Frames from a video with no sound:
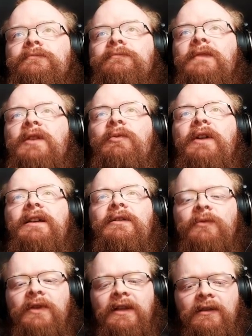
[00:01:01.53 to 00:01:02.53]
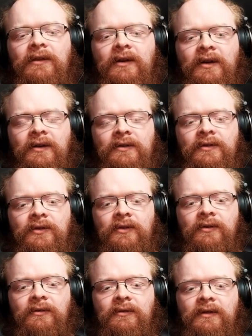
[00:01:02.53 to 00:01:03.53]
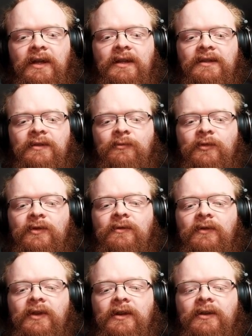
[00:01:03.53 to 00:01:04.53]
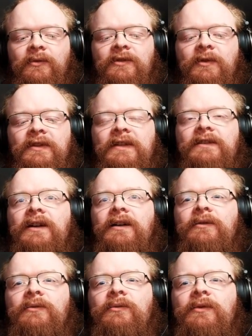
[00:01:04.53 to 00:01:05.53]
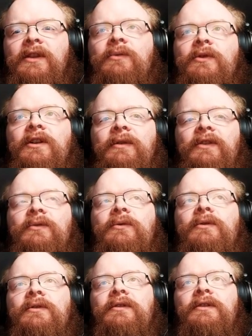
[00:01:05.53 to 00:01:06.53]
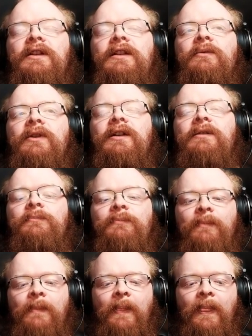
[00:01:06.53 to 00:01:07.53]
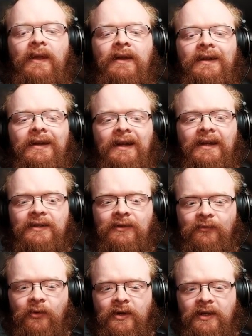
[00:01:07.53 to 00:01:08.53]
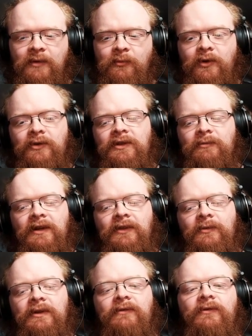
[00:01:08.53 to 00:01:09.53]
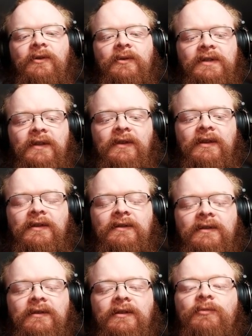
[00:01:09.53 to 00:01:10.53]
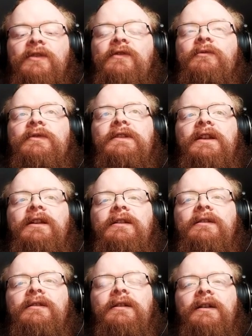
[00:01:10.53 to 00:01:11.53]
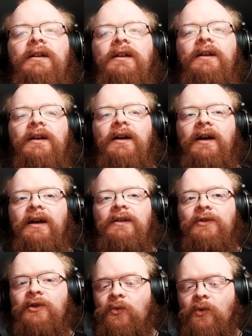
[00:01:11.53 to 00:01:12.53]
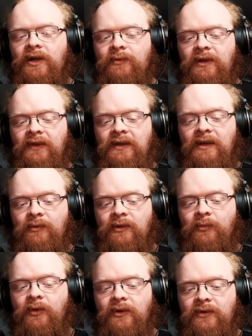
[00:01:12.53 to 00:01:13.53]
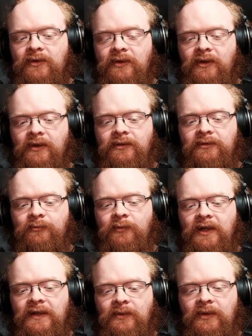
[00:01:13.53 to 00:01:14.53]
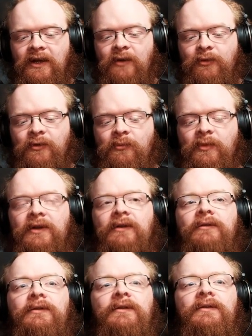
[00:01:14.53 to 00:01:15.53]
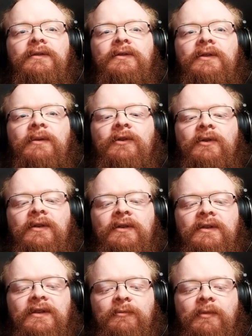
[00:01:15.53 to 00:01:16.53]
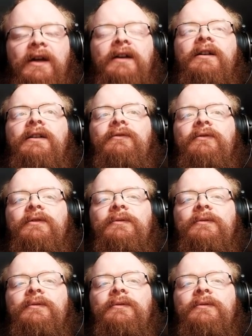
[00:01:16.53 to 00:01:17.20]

He played a really large knight's move here, which means he's not really worried about the corner in any way. And he's avoiding approaching my 3-4, which I think is a little bit of a mistake. I don't want him to get the double approach, though, because it would help him build. So I'm going to just back off.